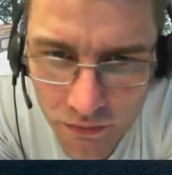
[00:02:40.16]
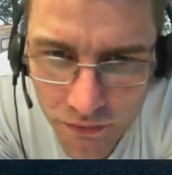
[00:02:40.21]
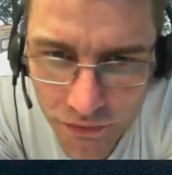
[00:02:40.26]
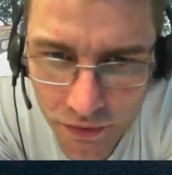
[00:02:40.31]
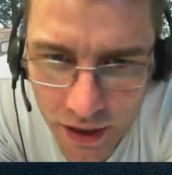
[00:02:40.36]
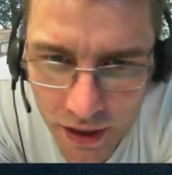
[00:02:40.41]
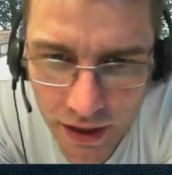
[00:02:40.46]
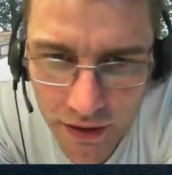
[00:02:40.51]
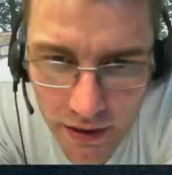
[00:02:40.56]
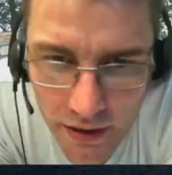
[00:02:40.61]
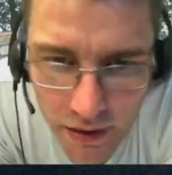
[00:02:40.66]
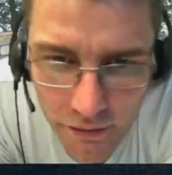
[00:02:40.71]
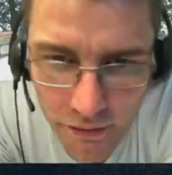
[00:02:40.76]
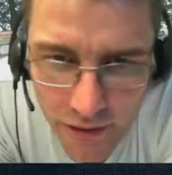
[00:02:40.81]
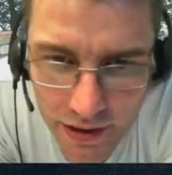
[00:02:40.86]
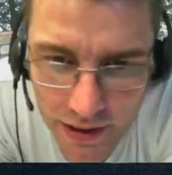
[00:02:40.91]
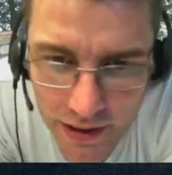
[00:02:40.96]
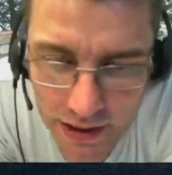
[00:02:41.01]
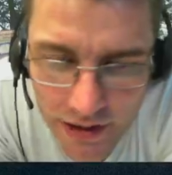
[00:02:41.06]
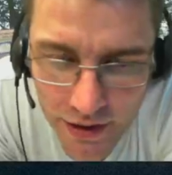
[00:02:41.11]
Yeah, Dean
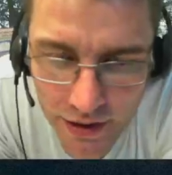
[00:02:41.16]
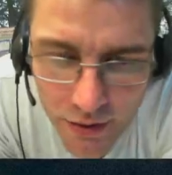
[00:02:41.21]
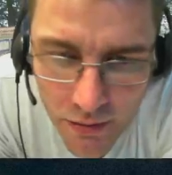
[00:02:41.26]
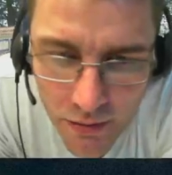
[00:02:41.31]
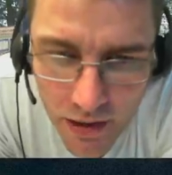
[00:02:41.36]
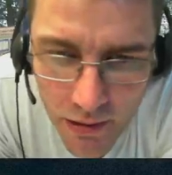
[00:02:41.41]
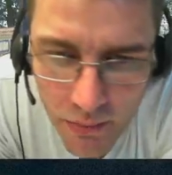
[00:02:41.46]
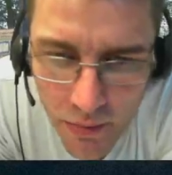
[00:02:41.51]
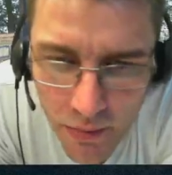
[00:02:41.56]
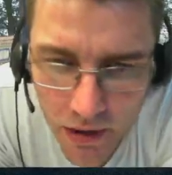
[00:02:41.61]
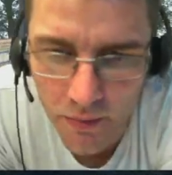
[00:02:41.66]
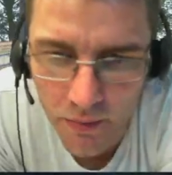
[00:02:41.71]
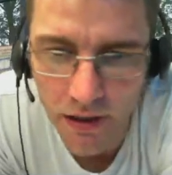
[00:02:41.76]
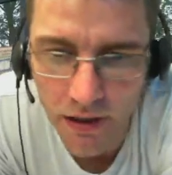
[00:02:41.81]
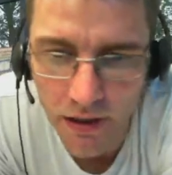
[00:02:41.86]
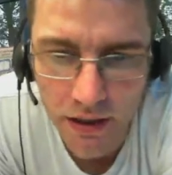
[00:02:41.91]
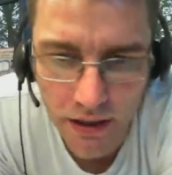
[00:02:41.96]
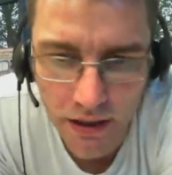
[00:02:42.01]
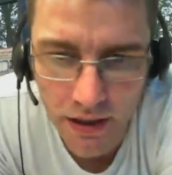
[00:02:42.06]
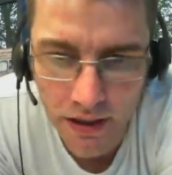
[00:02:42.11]
Physics, cool name by the
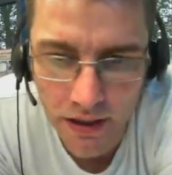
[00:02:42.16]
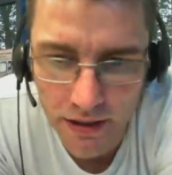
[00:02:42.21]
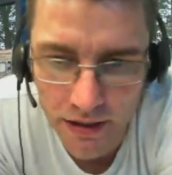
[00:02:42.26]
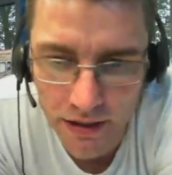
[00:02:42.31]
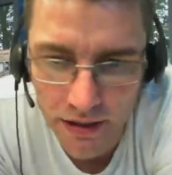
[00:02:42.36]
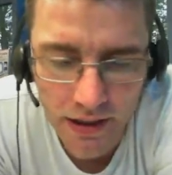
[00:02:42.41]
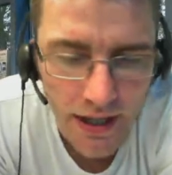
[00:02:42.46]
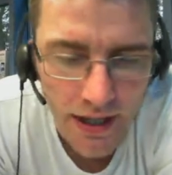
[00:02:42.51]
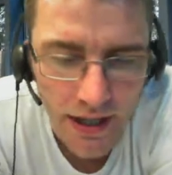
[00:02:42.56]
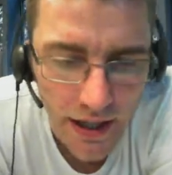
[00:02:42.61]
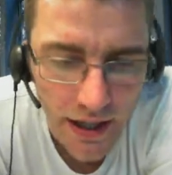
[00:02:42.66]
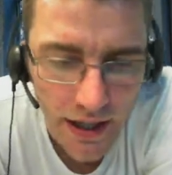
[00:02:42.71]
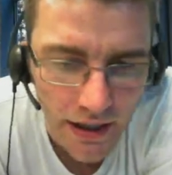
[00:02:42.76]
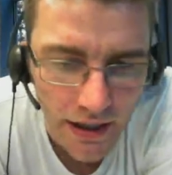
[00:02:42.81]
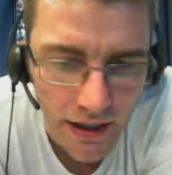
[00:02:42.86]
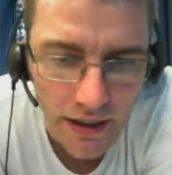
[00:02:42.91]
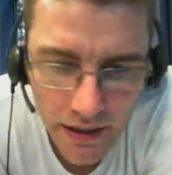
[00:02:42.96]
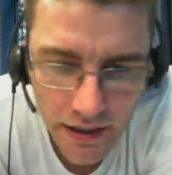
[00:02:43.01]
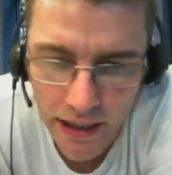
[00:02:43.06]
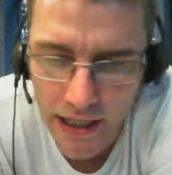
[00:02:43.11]
way. Sliske,
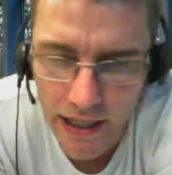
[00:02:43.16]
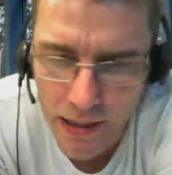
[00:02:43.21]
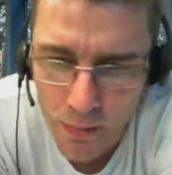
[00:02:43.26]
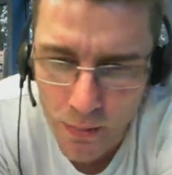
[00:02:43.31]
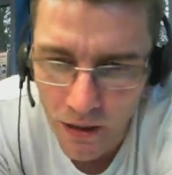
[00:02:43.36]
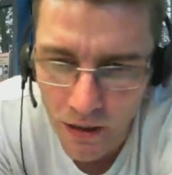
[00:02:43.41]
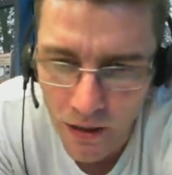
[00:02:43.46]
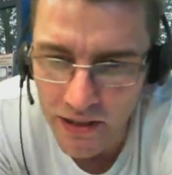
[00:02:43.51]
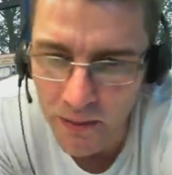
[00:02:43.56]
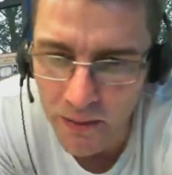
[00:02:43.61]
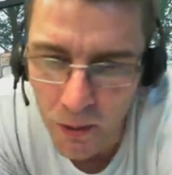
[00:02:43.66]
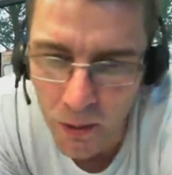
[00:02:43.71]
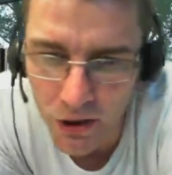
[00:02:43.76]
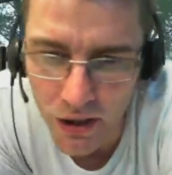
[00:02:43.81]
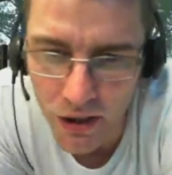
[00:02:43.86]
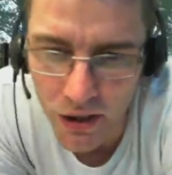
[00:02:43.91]
yeah, he's one to watch.